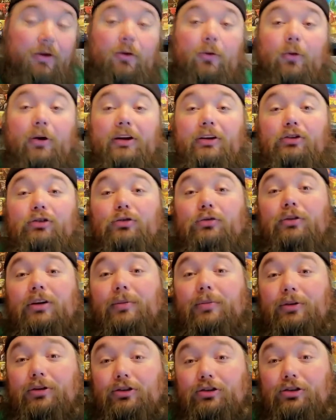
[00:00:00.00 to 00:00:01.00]
Going to
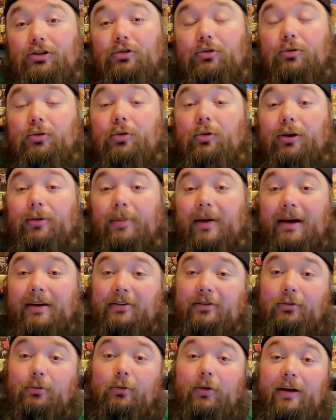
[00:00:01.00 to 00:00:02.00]
number 2, going
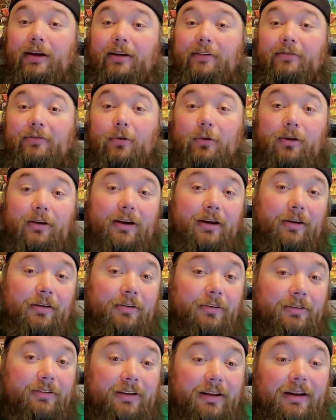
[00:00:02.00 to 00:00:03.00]
back to a
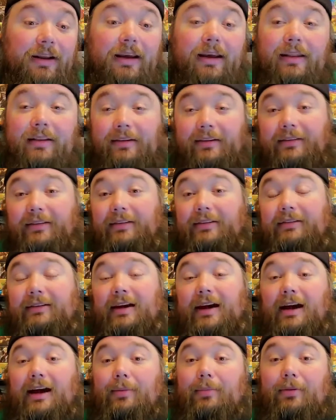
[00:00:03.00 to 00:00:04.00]
4-character set. This is
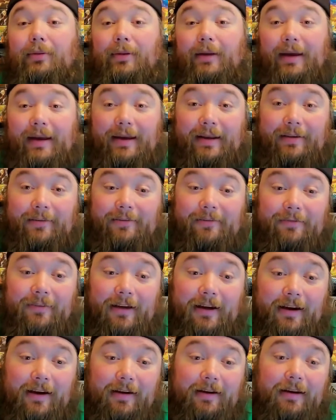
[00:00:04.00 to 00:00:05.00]
Cobble and
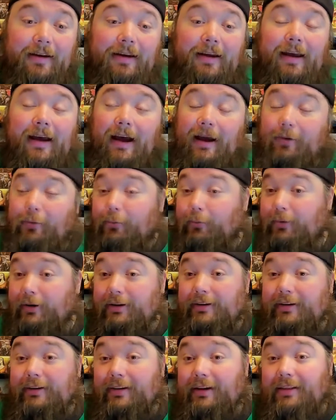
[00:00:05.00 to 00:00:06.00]
Fog. I
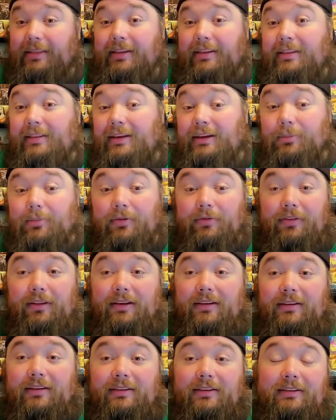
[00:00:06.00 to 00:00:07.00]
really like the theme of
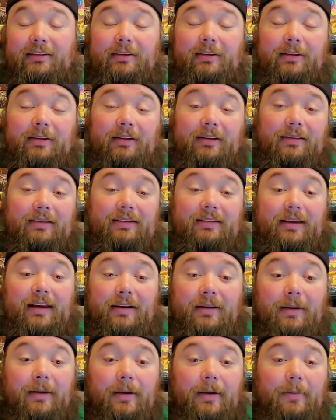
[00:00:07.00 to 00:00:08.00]
this
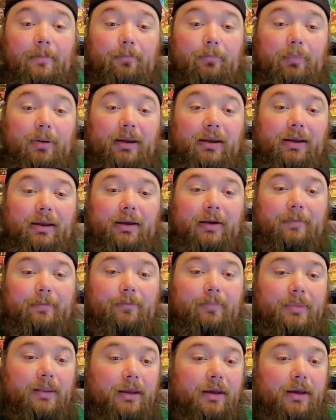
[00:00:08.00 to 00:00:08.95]
set being